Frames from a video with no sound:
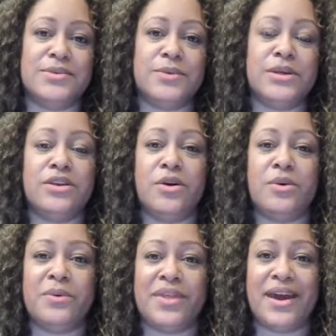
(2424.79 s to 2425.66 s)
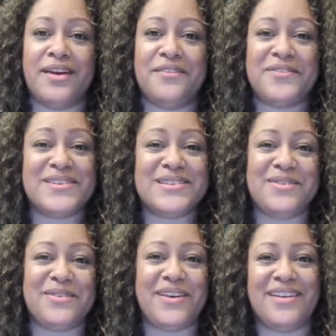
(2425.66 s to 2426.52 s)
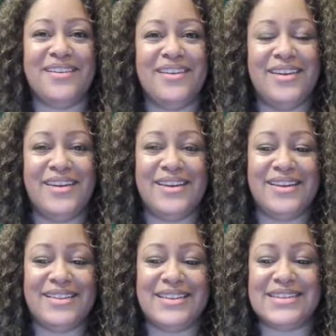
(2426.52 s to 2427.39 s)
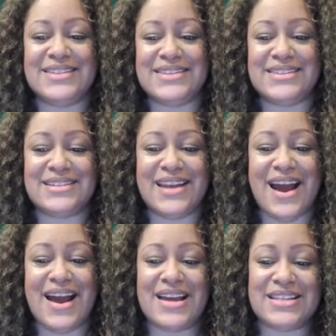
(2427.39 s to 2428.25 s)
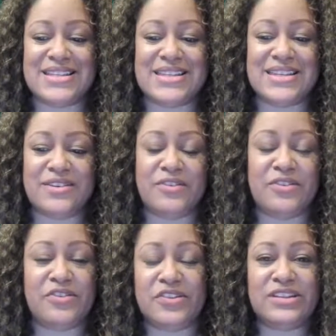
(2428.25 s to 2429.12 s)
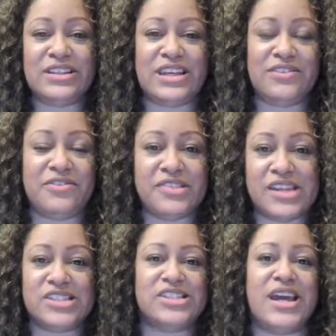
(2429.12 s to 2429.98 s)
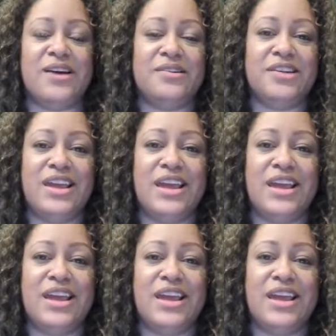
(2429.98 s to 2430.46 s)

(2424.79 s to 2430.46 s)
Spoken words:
We know that, first of all, this is not fully flushed out.